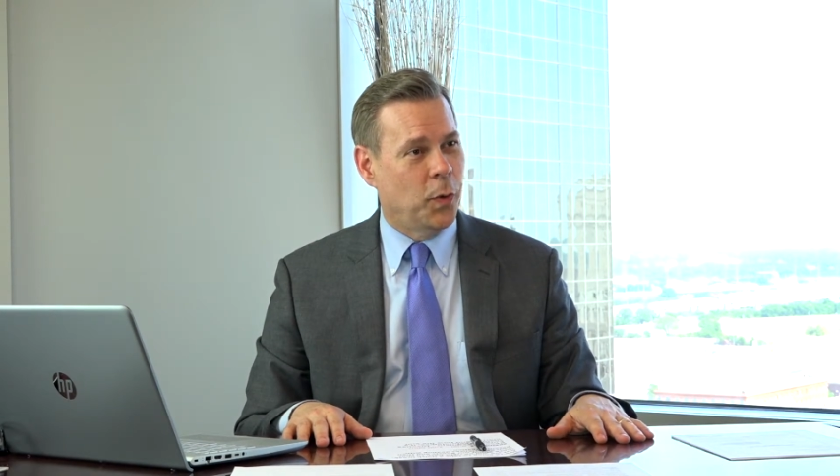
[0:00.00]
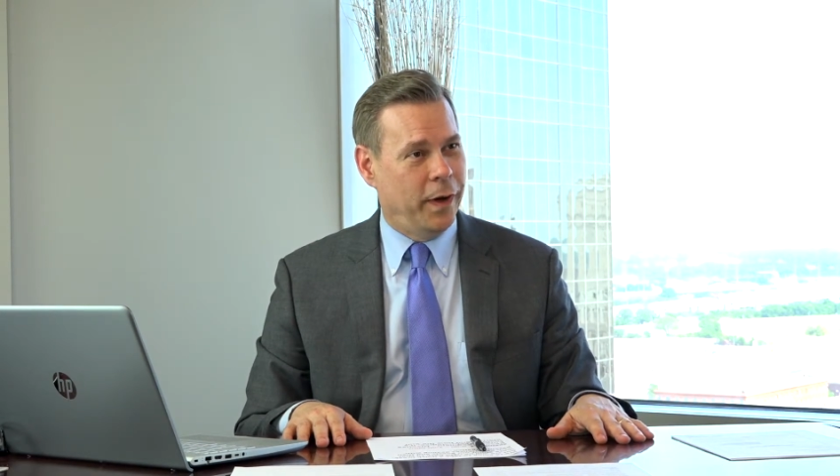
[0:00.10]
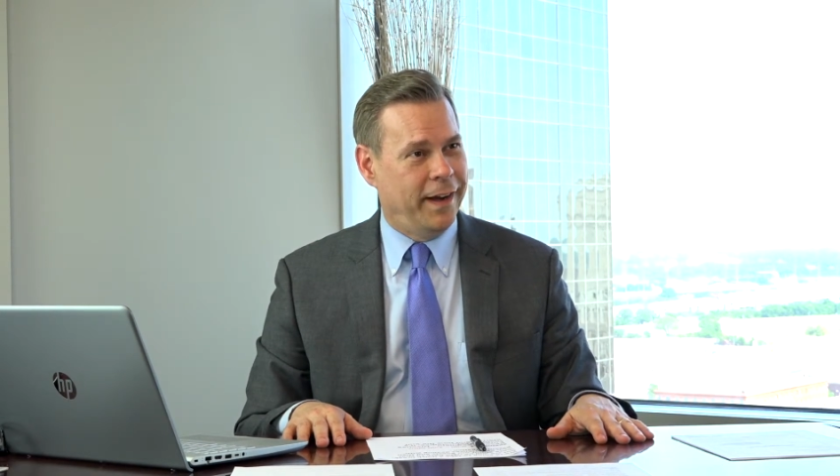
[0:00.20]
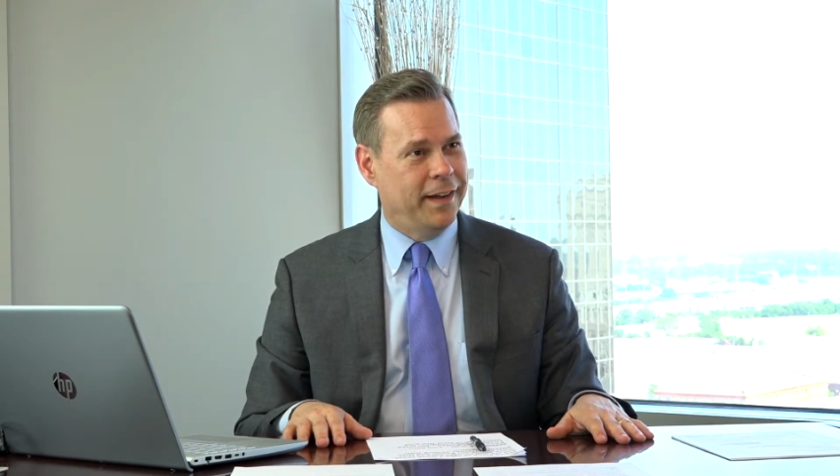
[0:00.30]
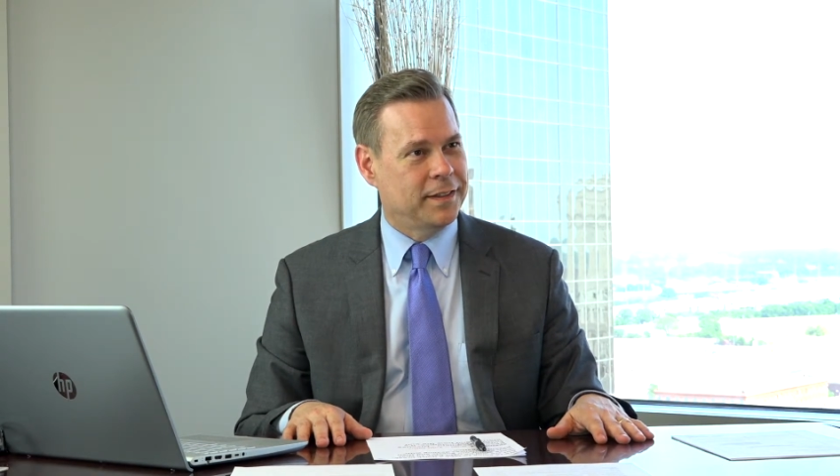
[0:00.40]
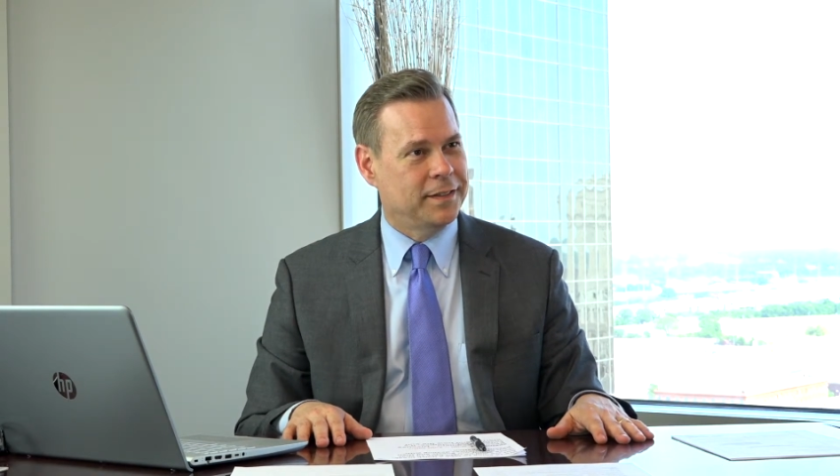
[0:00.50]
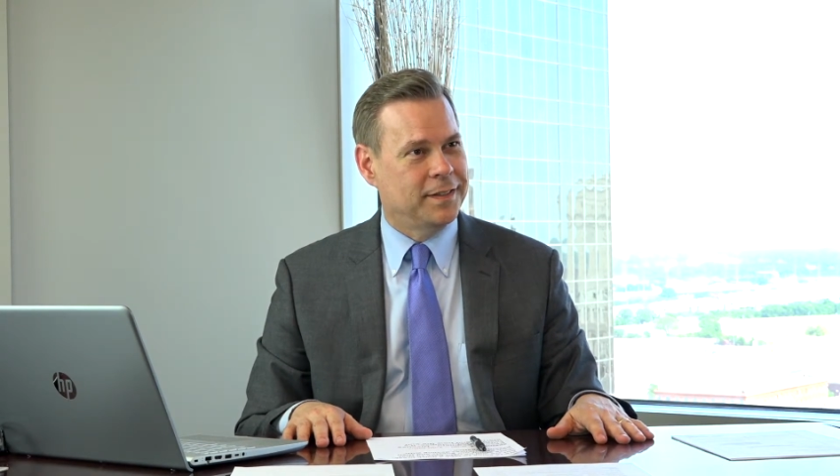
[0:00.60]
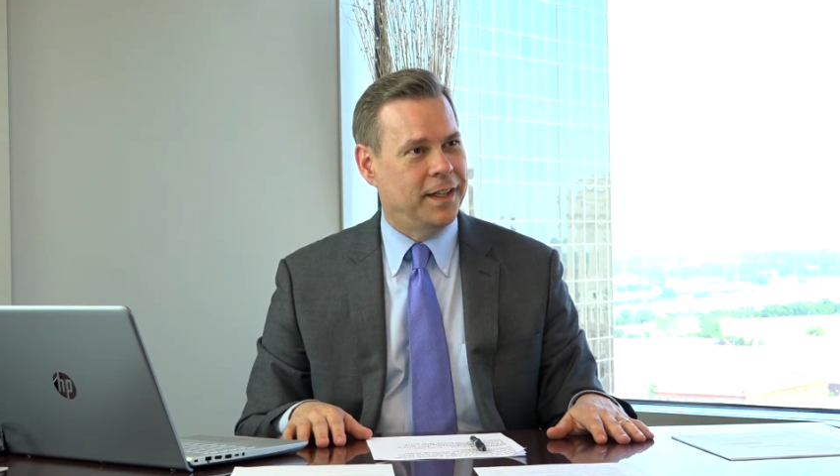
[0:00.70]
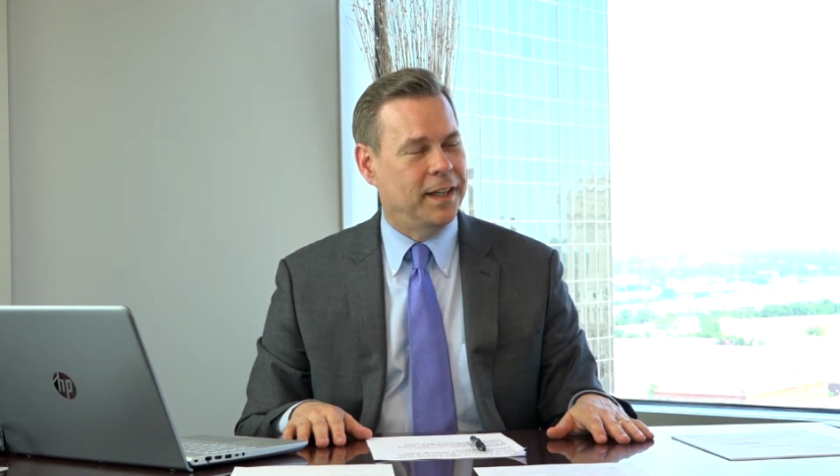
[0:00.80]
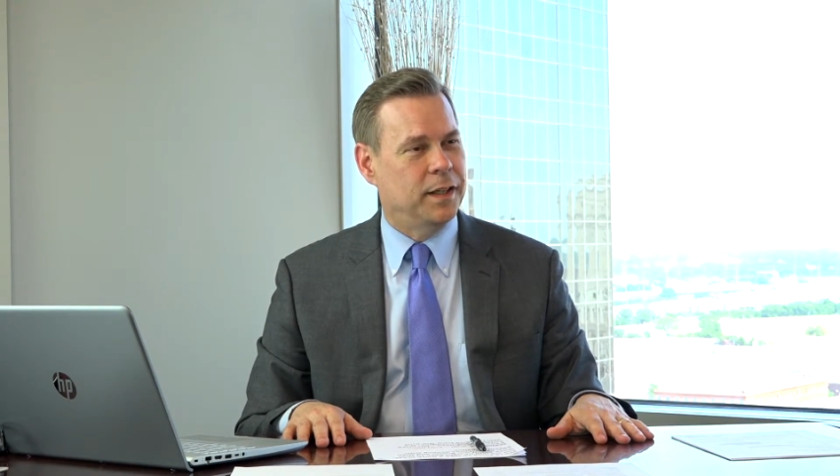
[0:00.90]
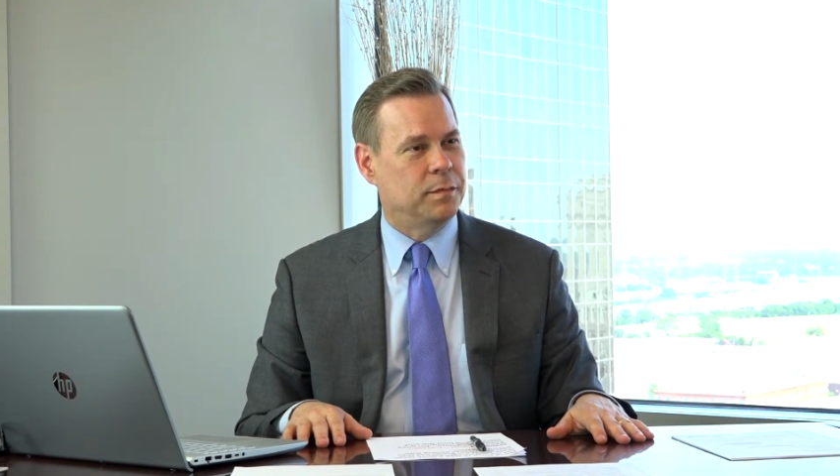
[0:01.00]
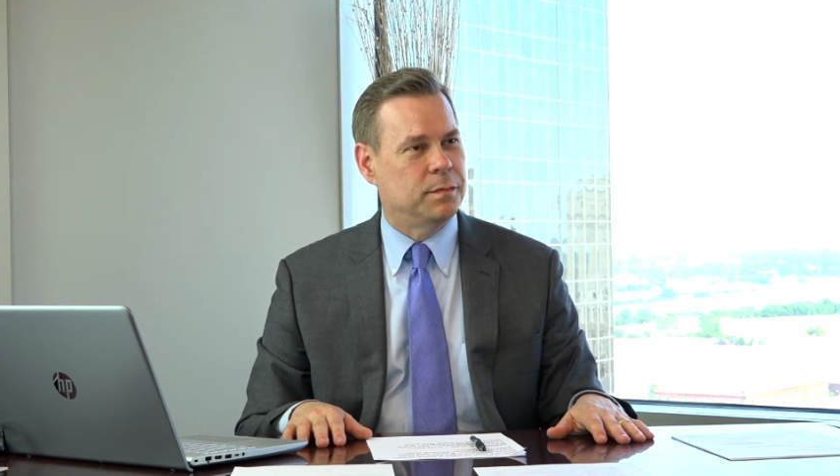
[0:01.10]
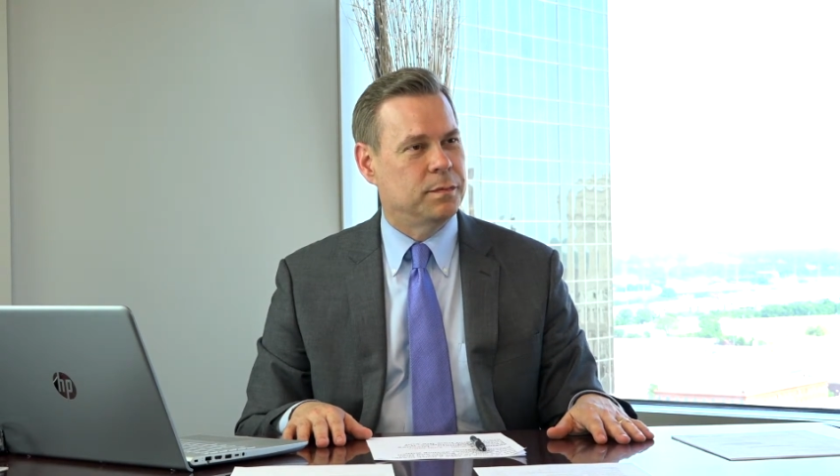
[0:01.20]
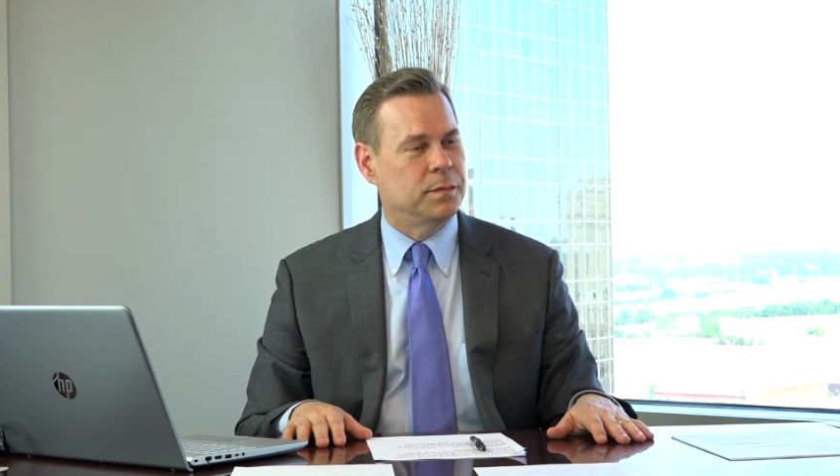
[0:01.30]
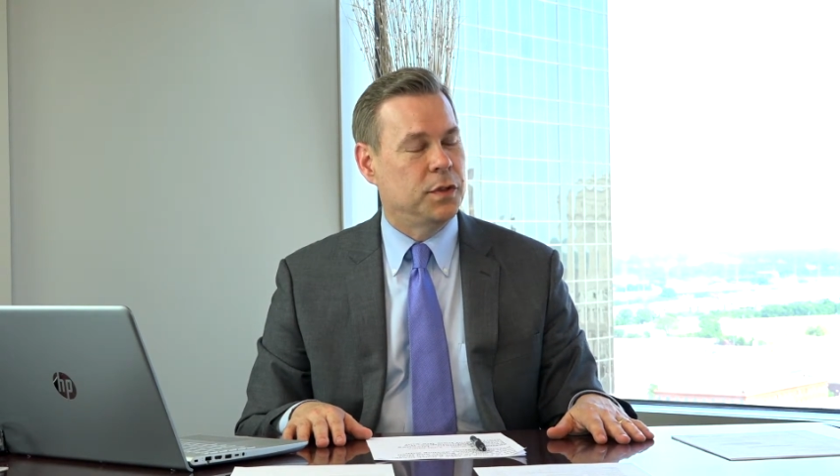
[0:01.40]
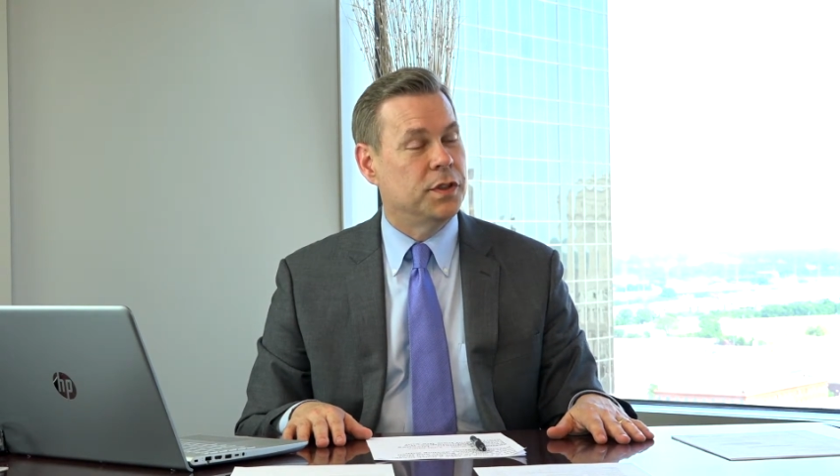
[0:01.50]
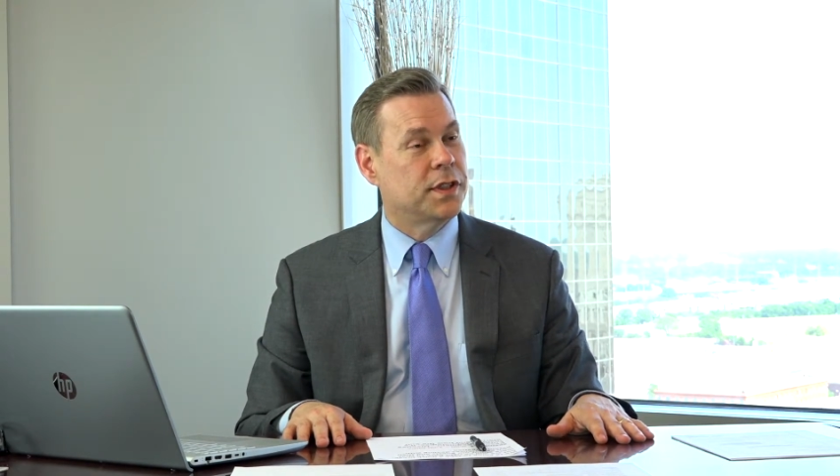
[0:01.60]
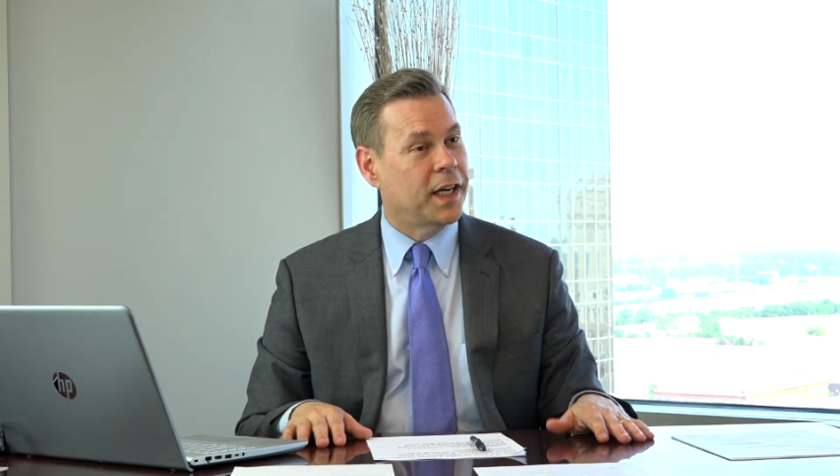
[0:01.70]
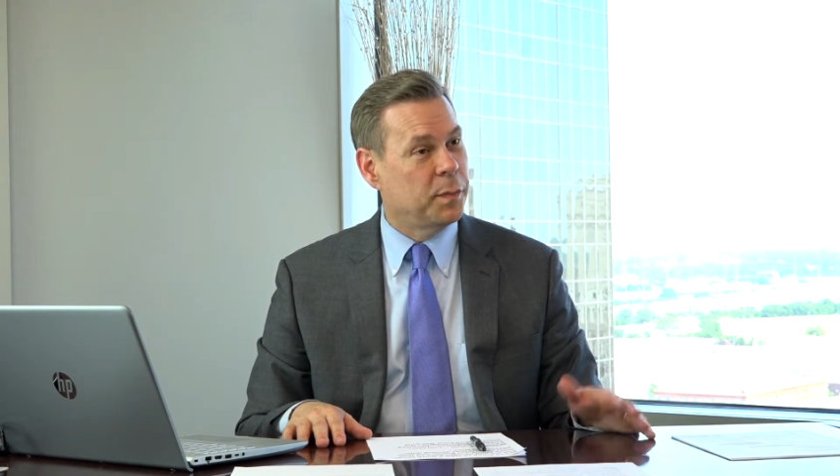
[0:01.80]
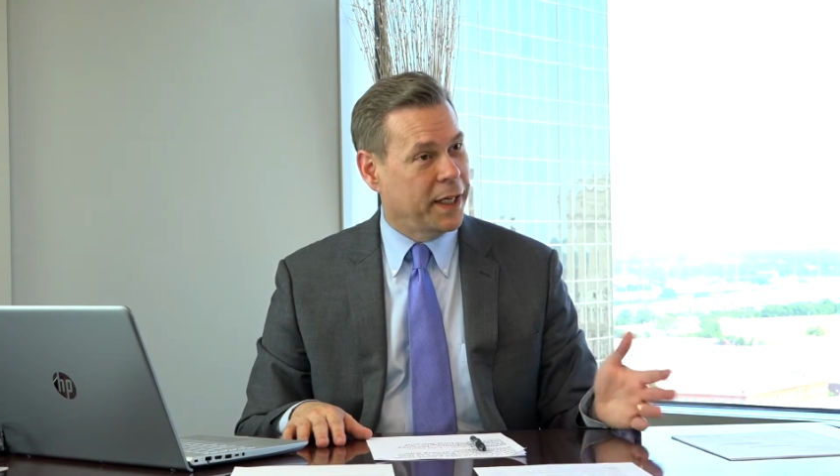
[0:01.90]
way, you
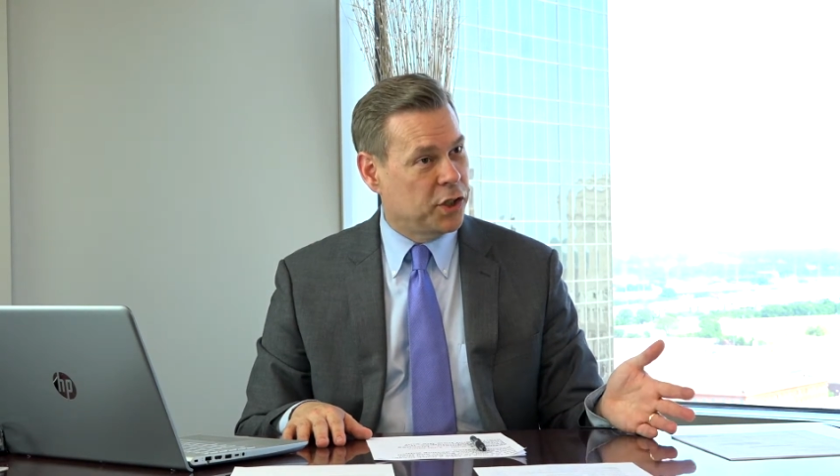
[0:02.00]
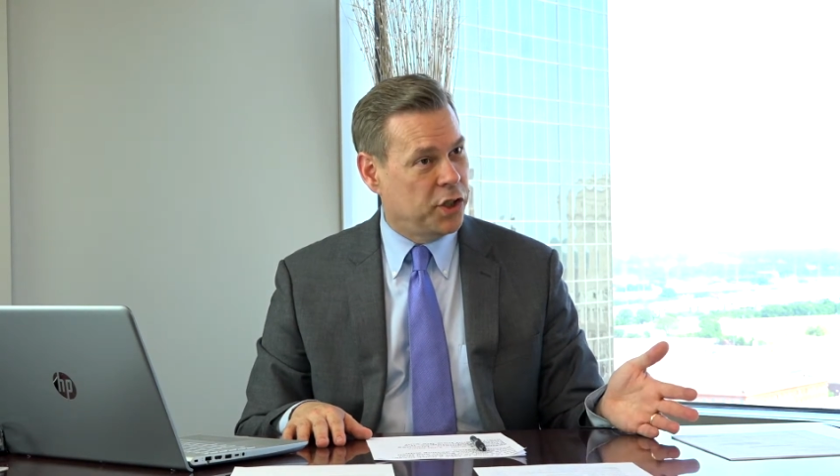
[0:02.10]
decided to make a